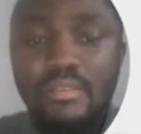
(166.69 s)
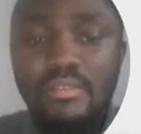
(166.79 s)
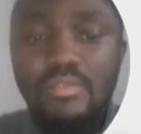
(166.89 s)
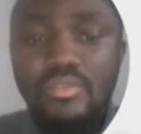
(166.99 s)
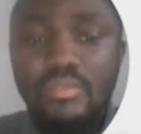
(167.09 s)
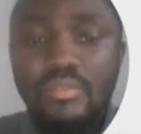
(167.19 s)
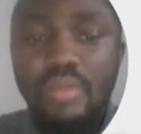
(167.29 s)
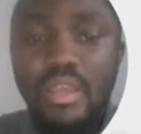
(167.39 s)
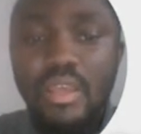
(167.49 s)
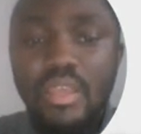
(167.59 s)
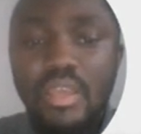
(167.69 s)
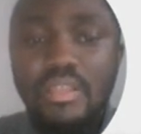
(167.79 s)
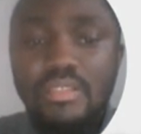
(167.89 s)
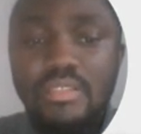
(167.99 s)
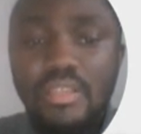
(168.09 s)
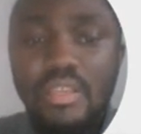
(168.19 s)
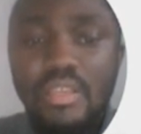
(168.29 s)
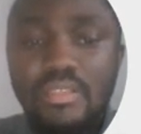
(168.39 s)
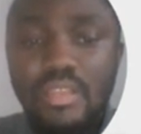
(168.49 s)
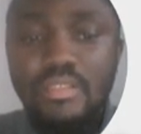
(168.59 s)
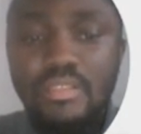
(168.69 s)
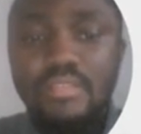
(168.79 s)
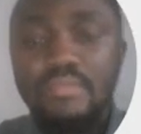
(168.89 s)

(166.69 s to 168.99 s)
so by SSS.